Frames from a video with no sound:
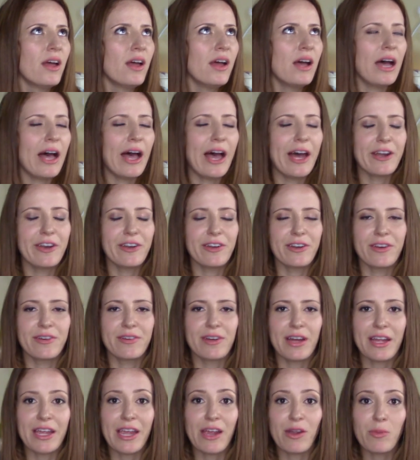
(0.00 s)
I don't
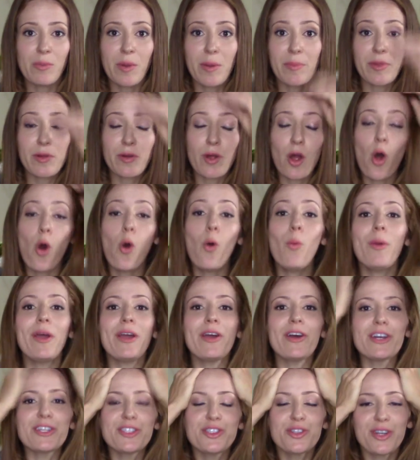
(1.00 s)
know. I can't remember. Oh my
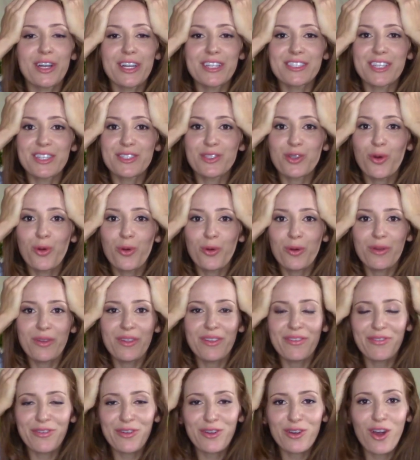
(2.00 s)
gosh, you guys, I
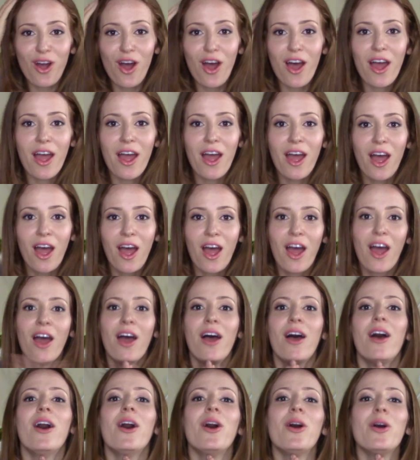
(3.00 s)
totally forgot.
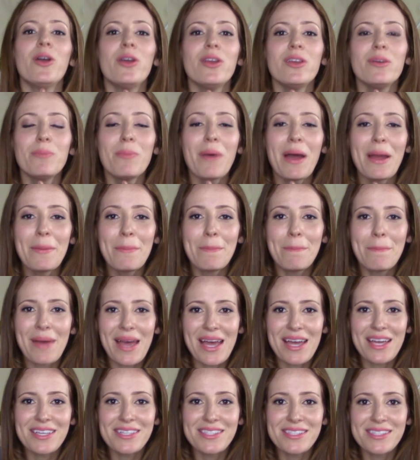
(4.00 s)
My
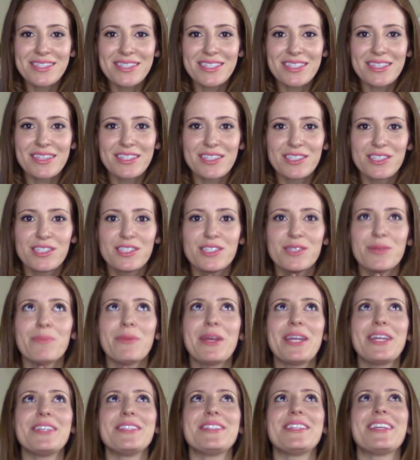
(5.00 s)
best, this is
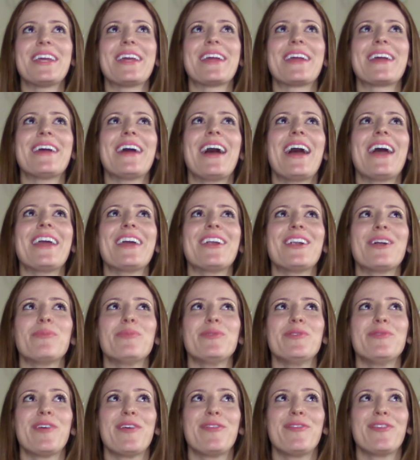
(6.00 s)
amazing, I cannot
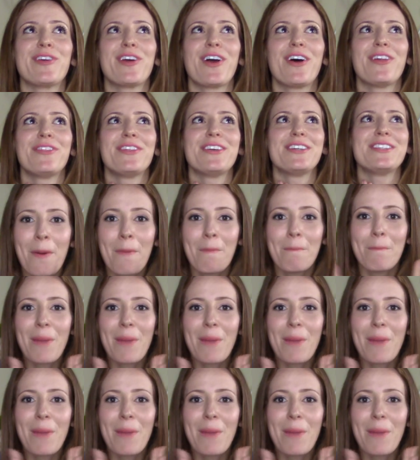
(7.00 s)
believe I forgot this.